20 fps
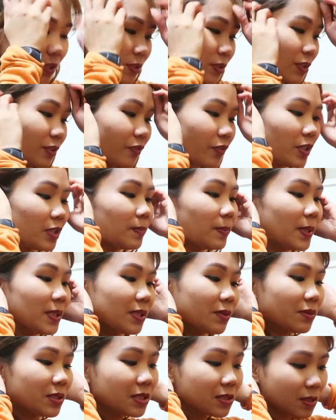so the first
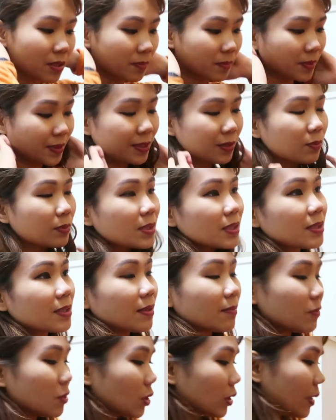place that we stopped at was
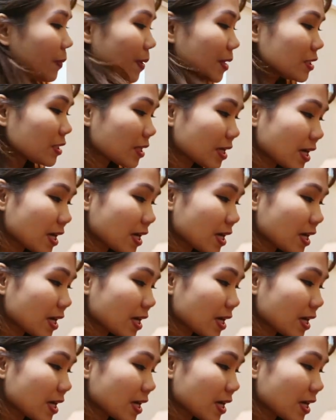um, Yodobashi